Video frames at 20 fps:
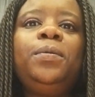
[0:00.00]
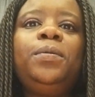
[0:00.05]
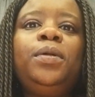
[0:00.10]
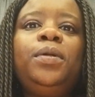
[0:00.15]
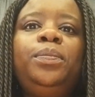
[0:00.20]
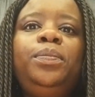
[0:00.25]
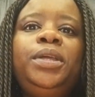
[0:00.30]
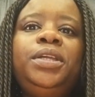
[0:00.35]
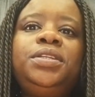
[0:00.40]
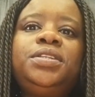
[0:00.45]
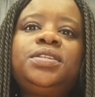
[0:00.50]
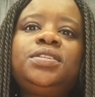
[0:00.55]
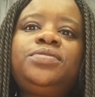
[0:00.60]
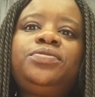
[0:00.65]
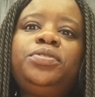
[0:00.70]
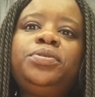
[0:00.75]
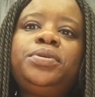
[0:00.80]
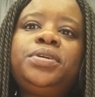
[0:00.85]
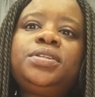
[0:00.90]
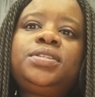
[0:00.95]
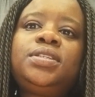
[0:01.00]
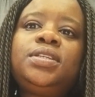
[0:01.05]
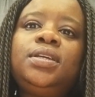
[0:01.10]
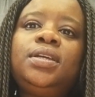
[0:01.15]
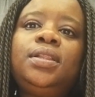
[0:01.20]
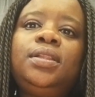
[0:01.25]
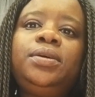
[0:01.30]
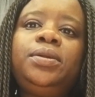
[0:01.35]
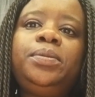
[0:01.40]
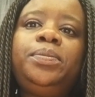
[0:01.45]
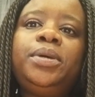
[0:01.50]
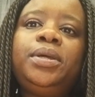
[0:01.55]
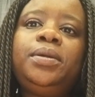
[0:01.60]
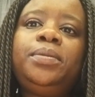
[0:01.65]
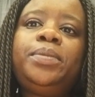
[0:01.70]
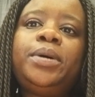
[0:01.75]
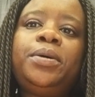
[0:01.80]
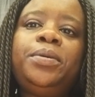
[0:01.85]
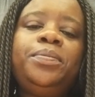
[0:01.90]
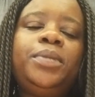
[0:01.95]
will be just focusing a little bit
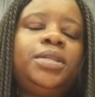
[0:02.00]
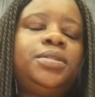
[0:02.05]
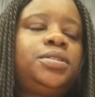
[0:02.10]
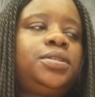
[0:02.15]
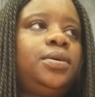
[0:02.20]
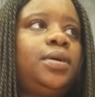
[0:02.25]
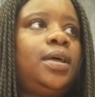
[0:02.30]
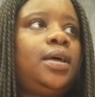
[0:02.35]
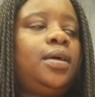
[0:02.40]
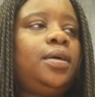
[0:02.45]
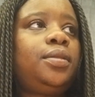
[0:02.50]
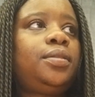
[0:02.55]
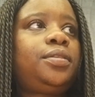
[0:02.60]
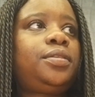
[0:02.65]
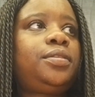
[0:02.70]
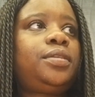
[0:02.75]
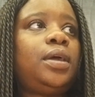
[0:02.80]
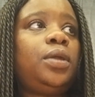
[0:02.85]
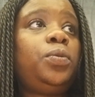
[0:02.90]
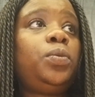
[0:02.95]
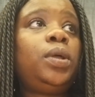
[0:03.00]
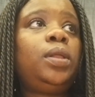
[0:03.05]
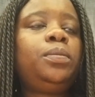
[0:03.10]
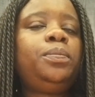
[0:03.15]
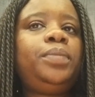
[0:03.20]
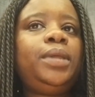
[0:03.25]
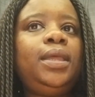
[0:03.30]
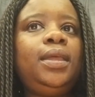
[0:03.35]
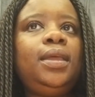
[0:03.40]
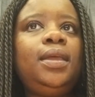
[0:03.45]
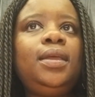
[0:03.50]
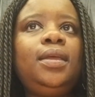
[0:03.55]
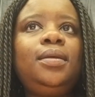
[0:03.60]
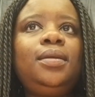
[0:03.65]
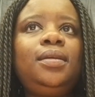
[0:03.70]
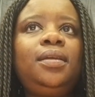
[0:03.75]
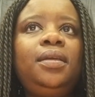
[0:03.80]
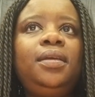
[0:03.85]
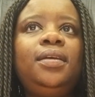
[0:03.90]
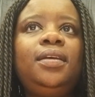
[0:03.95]
about mental health and
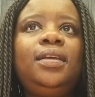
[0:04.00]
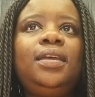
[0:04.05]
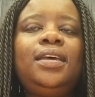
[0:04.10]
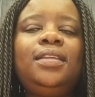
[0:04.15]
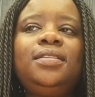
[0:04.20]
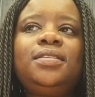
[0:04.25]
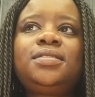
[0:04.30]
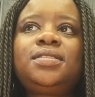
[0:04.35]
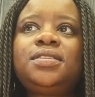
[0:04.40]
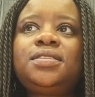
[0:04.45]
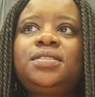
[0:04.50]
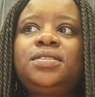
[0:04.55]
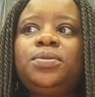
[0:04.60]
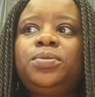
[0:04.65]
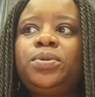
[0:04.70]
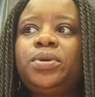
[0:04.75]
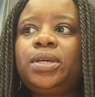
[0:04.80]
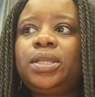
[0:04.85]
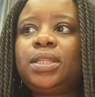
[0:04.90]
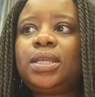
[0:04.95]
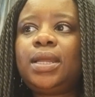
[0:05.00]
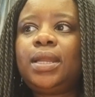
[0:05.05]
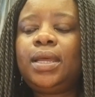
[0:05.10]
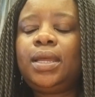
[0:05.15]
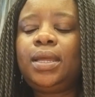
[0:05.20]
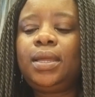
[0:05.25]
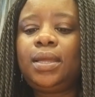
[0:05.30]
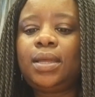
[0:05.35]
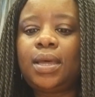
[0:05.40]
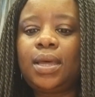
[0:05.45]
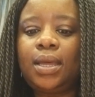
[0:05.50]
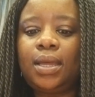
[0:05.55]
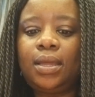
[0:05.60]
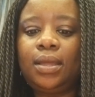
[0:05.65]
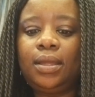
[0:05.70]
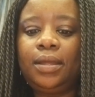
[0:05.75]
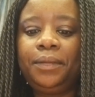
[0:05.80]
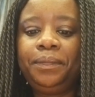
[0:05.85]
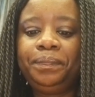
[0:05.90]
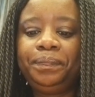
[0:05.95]
well-being. Again, this is the work that
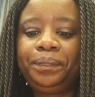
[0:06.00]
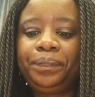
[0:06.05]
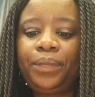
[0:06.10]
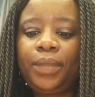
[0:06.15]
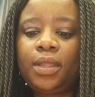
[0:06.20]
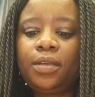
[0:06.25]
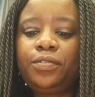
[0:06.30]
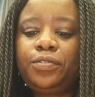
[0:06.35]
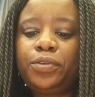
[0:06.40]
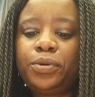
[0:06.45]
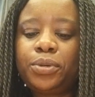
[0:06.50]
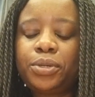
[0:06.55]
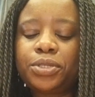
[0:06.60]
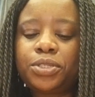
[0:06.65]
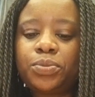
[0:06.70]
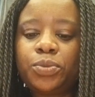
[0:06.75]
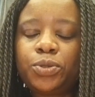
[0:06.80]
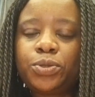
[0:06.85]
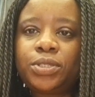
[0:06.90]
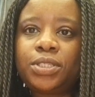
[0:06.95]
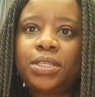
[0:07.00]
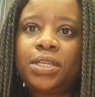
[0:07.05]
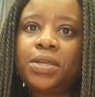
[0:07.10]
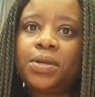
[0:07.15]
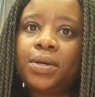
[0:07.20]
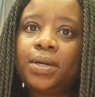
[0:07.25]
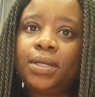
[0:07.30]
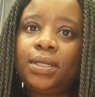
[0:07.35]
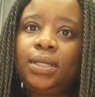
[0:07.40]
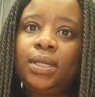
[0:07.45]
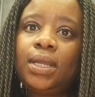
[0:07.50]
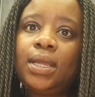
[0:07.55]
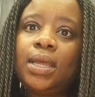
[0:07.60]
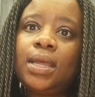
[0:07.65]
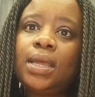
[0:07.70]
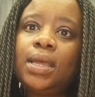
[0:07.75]
I focus mostly on.